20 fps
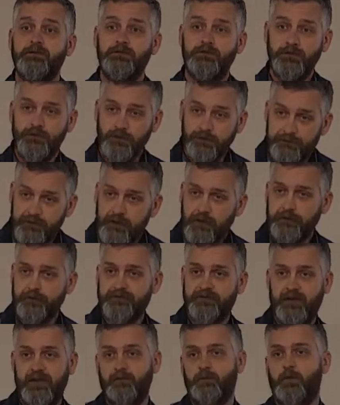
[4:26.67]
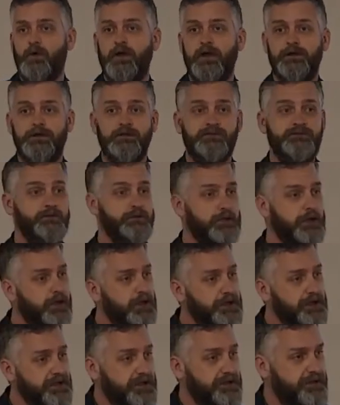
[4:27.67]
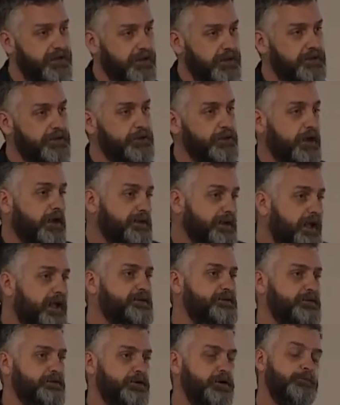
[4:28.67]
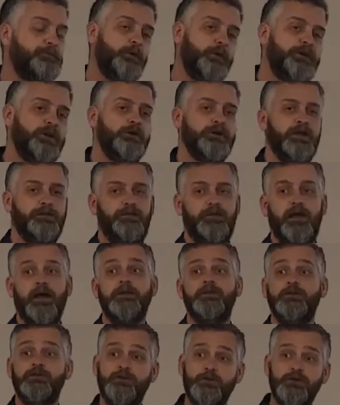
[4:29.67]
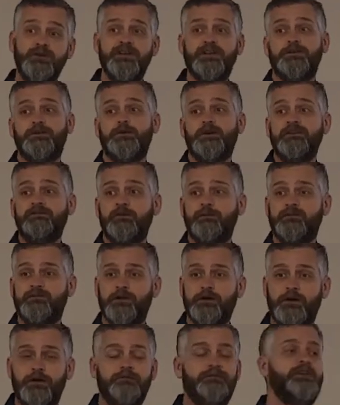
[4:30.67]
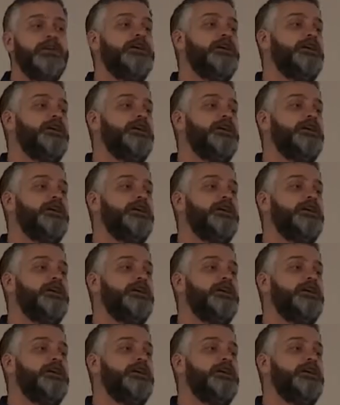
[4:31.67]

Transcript: Do you feel the same way? Did you learn anything? I'd like to know. But we don't get that. You do get Grief Observed.